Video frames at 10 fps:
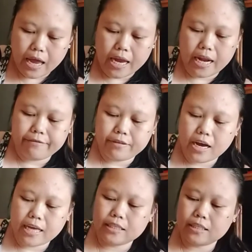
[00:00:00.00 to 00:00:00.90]
And I've
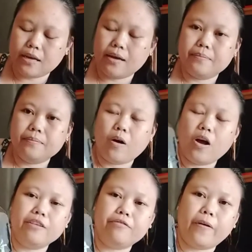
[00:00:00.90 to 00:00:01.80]
got some
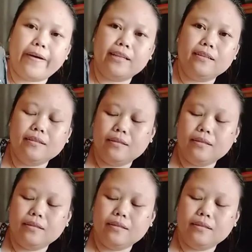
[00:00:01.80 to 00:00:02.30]
olive oil.